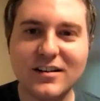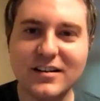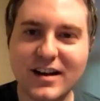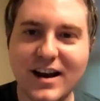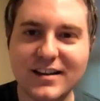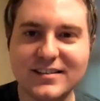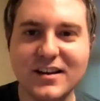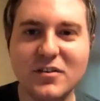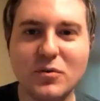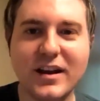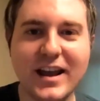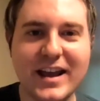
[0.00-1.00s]
Hadassah
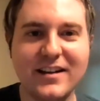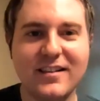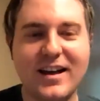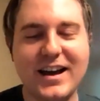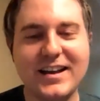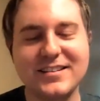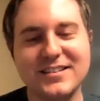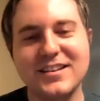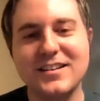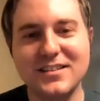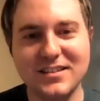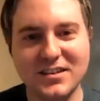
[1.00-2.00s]
would analyze
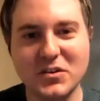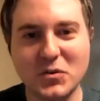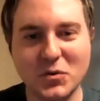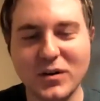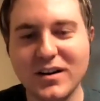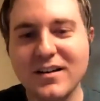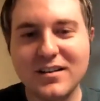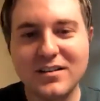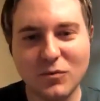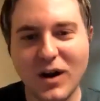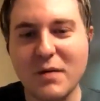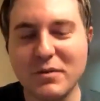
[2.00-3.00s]
you,
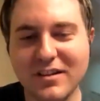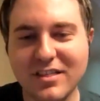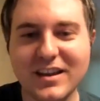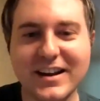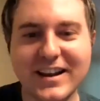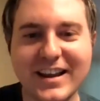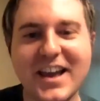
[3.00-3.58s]
Robin Thede,